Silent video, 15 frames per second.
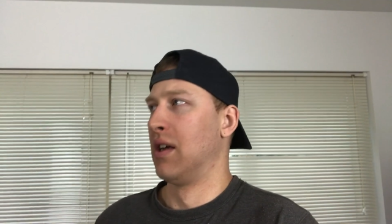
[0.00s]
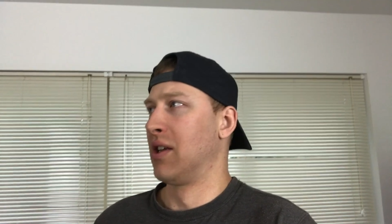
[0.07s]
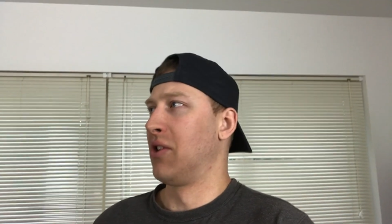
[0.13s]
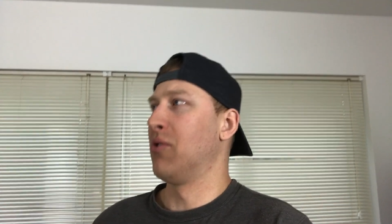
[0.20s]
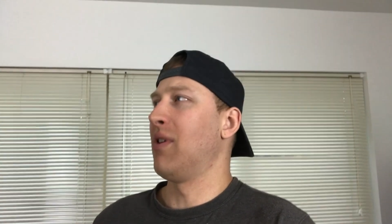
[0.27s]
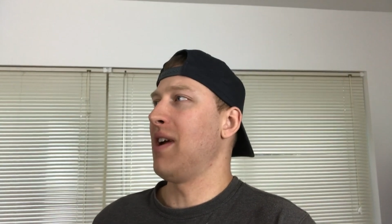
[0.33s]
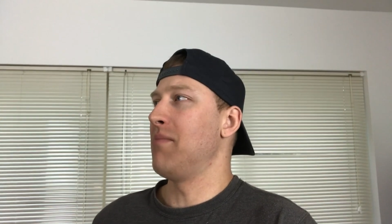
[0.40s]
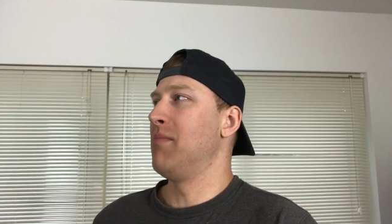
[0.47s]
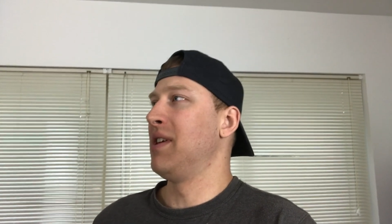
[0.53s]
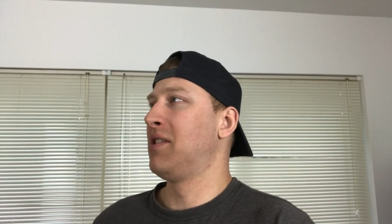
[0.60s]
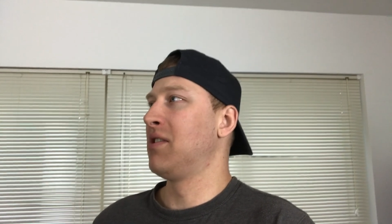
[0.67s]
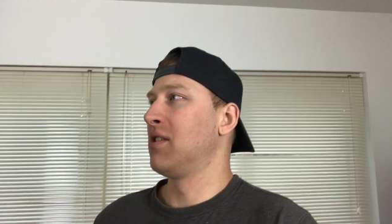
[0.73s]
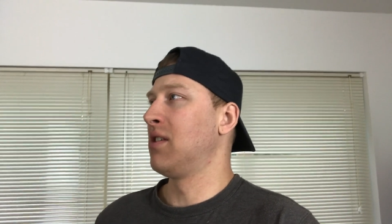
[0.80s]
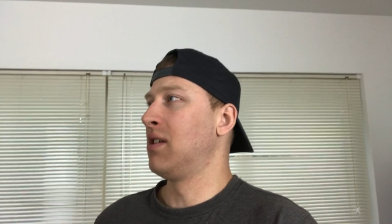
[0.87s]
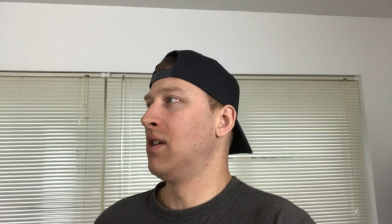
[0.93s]
You're right,
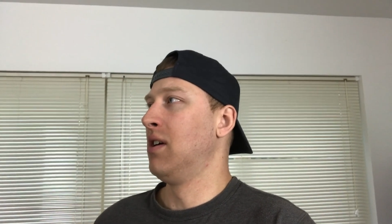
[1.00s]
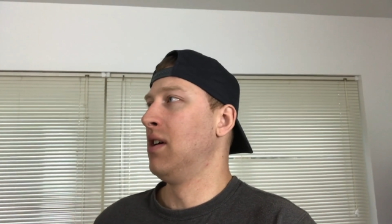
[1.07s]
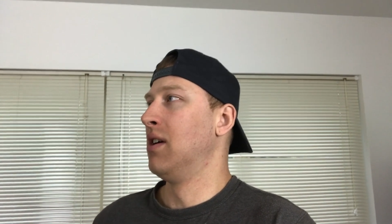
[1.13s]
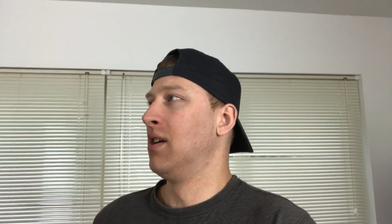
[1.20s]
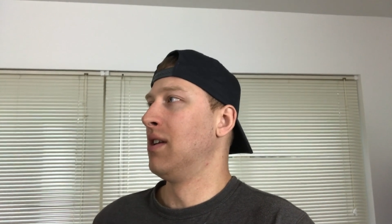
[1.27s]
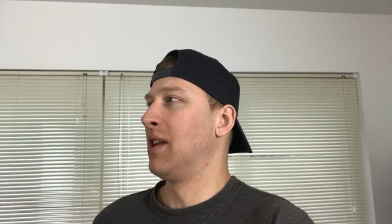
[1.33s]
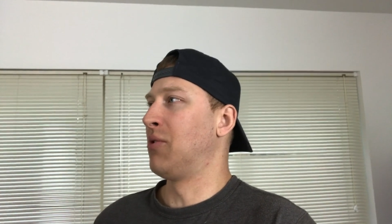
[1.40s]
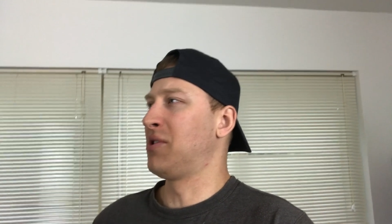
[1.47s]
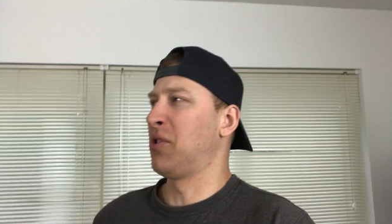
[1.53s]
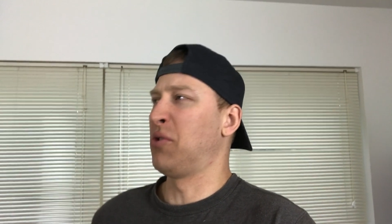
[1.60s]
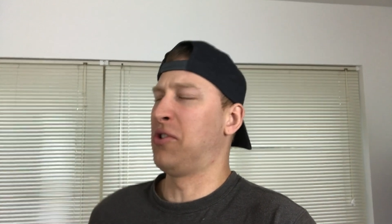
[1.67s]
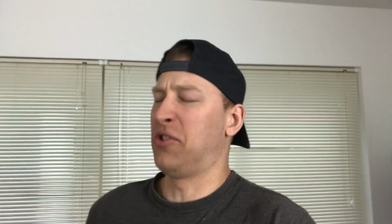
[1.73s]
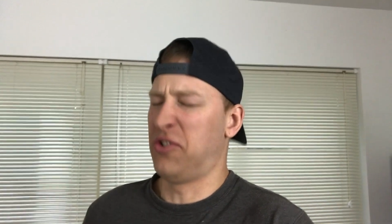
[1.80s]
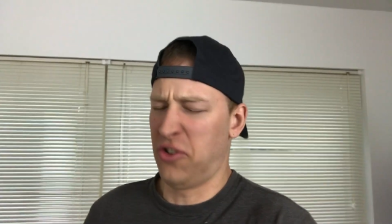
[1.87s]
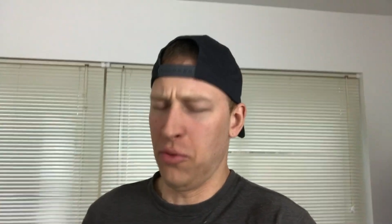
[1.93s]
Mitchell. That was so
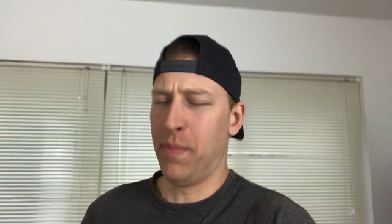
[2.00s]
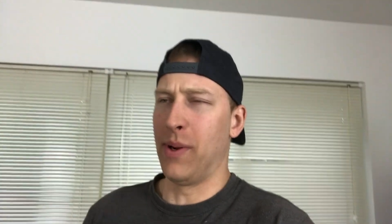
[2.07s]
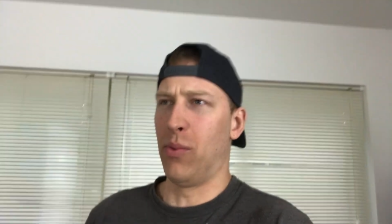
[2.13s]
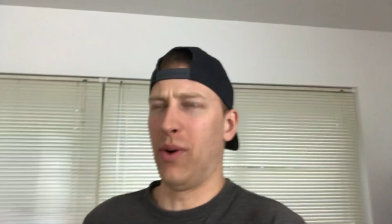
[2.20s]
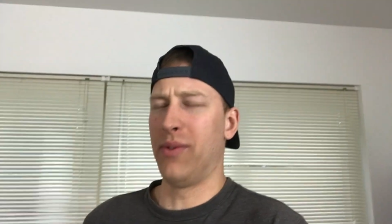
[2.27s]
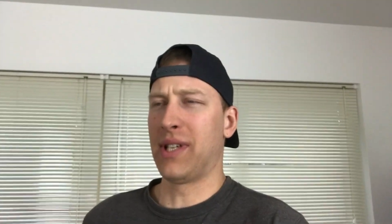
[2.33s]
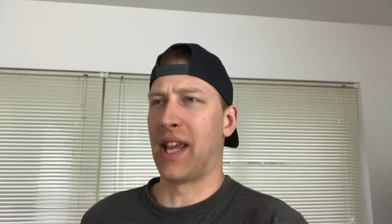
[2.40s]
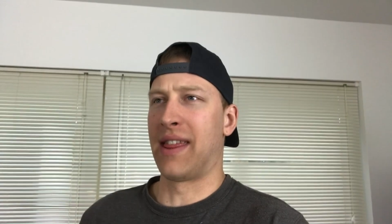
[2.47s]
stupid. What was I